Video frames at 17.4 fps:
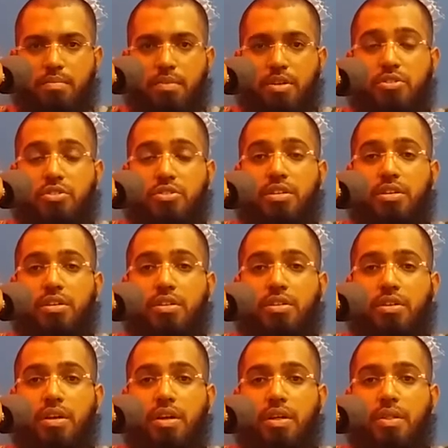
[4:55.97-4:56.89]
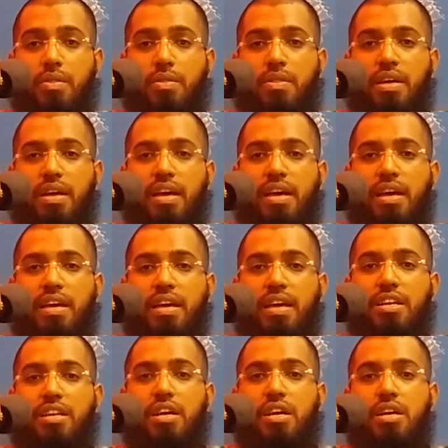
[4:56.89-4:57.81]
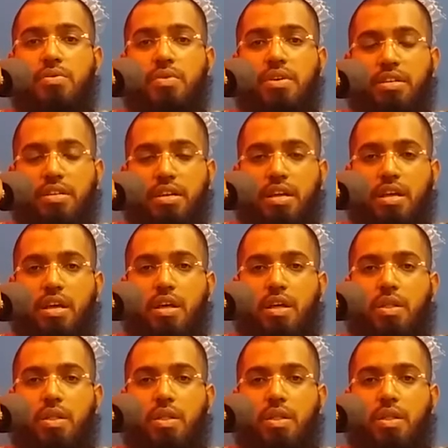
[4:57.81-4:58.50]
but still they inherit